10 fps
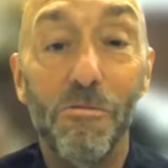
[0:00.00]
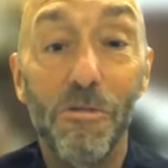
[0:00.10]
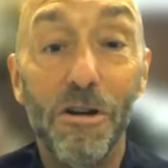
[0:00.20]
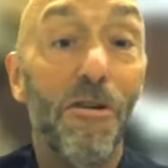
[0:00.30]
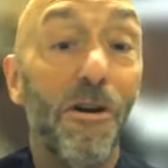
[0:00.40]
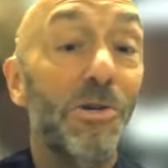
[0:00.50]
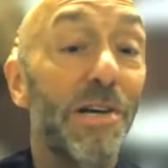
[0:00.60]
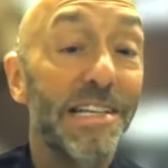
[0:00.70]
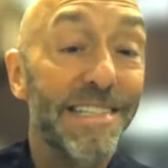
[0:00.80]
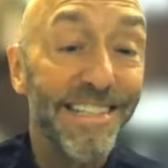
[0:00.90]
referred to
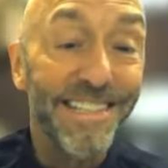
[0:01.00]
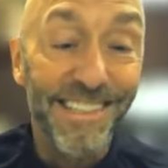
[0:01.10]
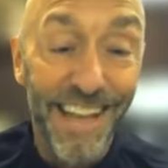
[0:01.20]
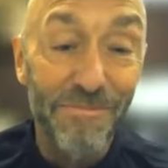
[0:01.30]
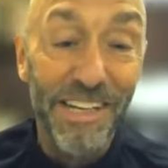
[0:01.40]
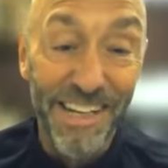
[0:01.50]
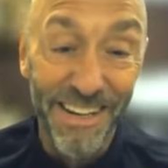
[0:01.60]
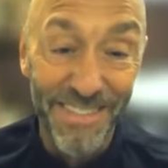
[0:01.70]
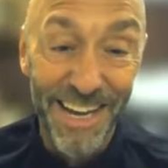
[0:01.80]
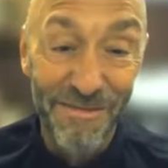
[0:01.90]
it as the Solemnity
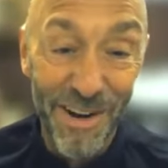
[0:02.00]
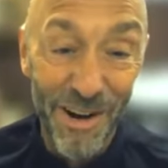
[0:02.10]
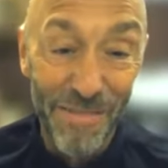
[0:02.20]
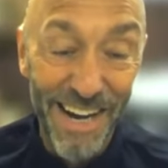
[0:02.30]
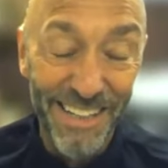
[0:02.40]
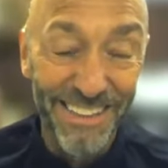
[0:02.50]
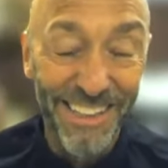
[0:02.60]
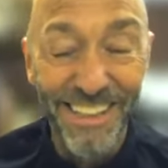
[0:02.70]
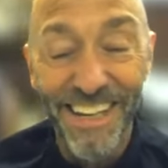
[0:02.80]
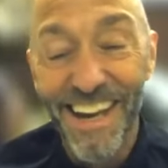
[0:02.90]
of St. Mary
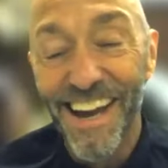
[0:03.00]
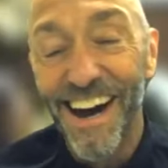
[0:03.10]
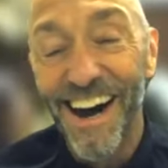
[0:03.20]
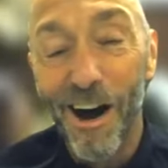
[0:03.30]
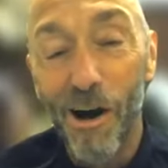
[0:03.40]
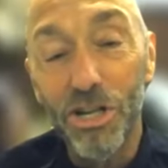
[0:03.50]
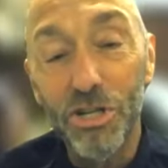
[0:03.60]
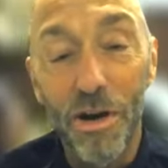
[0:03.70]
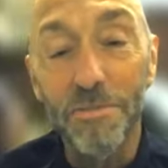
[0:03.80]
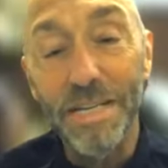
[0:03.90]
Magdalene,
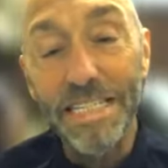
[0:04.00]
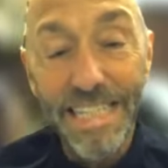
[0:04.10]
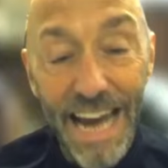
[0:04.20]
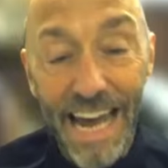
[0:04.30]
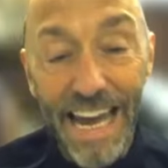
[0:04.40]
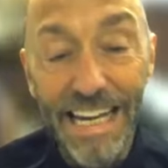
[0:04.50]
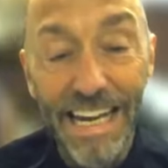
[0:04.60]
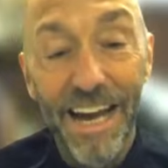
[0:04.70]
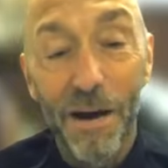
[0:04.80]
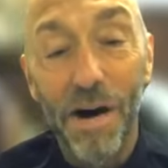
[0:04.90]
which was a mistake,
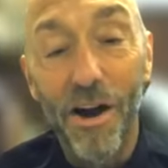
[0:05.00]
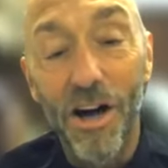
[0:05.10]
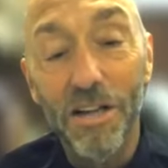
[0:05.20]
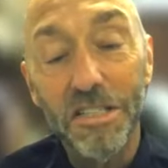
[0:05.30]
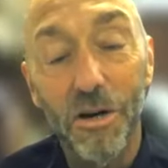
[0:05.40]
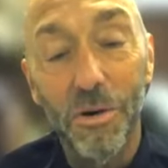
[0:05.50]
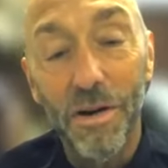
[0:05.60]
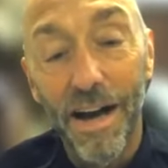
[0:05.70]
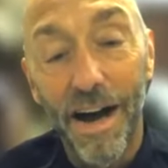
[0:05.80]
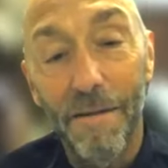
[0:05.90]
but
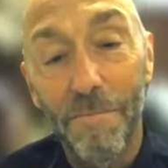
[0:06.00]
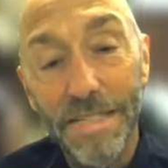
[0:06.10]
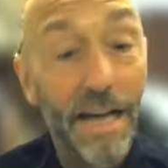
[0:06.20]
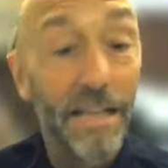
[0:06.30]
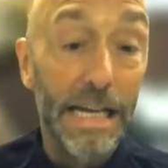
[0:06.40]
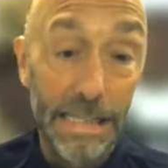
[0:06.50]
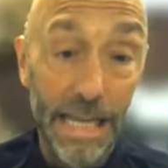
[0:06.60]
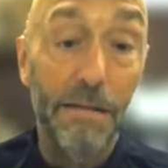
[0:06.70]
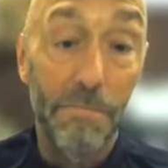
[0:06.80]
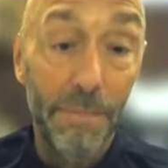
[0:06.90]
also telling in
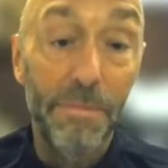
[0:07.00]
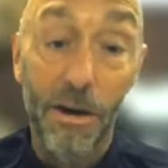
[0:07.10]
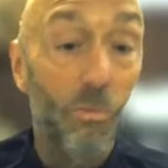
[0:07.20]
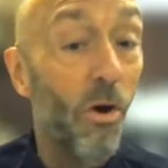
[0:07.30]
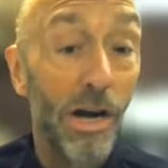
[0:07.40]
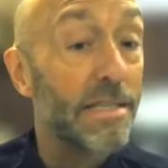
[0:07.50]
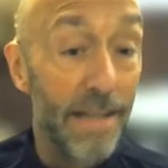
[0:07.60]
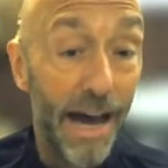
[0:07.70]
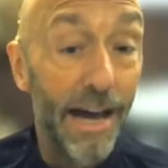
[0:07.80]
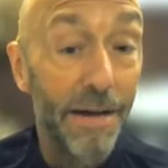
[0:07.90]
that maybe it warrants
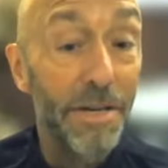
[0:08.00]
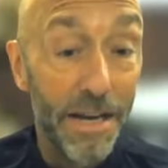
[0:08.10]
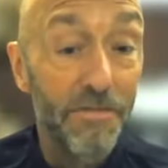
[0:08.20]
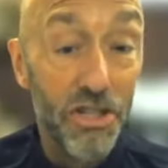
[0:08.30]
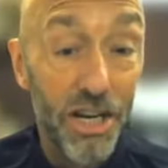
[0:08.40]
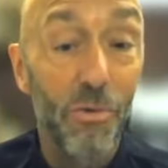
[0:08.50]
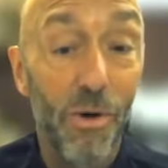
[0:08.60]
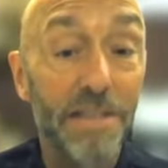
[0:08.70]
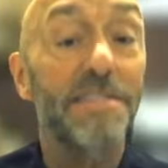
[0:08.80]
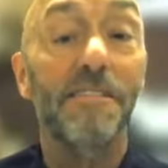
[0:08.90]
that. I mean, if she
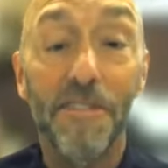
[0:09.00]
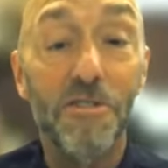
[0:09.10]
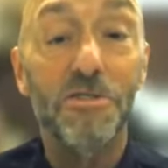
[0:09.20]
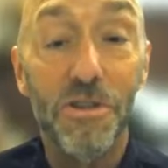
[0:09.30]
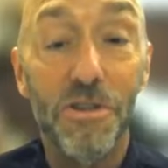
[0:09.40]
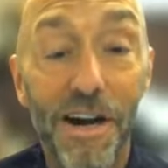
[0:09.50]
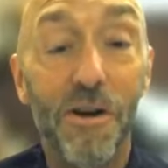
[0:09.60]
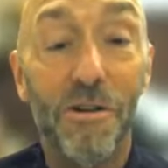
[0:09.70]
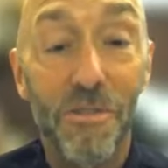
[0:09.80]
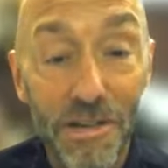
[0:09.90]
was the first to
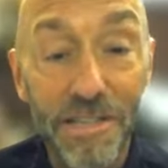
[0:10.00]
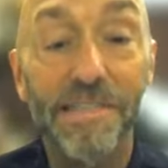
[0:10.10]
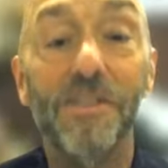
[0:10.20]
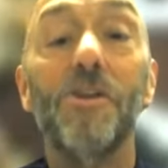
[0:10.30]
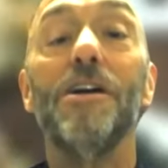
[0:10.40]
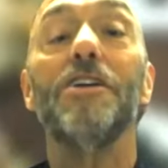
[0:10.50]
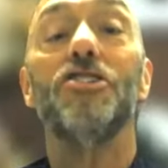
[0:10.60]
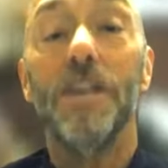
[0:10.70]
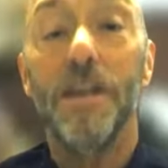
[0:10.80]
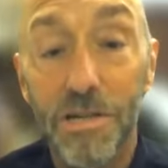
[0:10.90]
encounter the risen Lord and
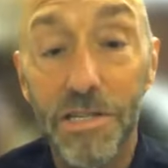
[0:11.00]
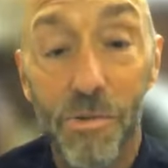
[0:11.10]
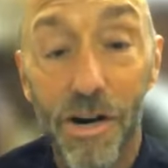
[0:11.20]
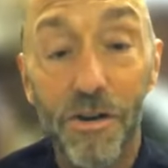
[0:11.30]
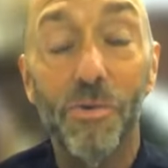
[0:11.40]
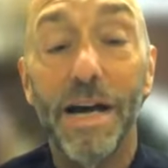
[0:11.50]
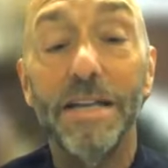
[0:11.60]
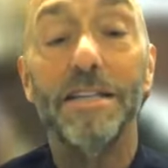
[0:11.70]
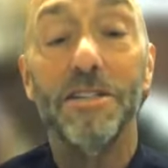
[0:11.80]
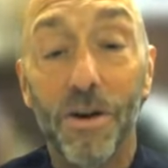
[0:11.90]
she was the one who
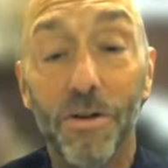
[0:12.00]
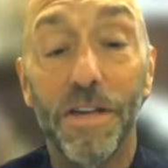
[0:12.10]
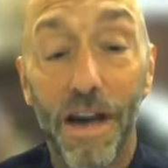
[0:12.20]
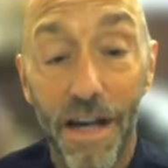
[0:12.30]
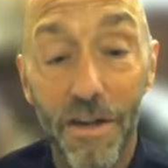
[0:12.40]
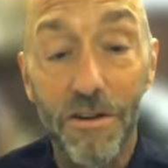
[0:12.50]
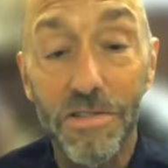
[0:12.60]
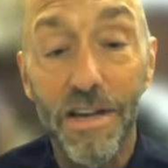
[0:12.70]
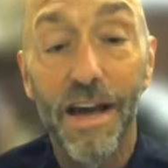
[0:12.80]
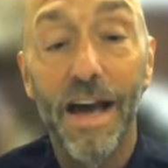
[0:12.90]
went and told the
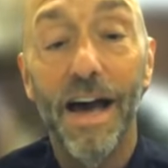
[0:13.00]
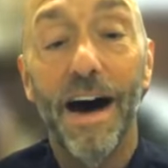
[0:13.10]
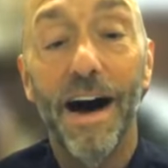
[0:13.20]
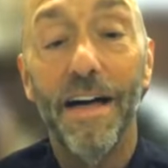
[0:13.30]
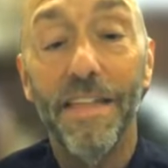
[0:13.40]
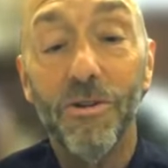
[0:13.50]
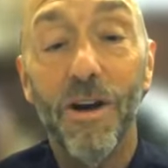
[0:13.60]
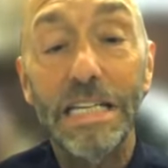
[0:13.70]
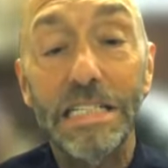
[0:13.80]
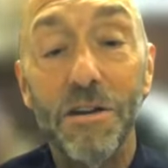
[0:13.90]
others that
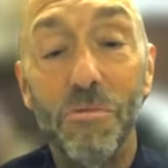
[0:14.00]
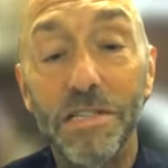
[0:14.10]
Christ had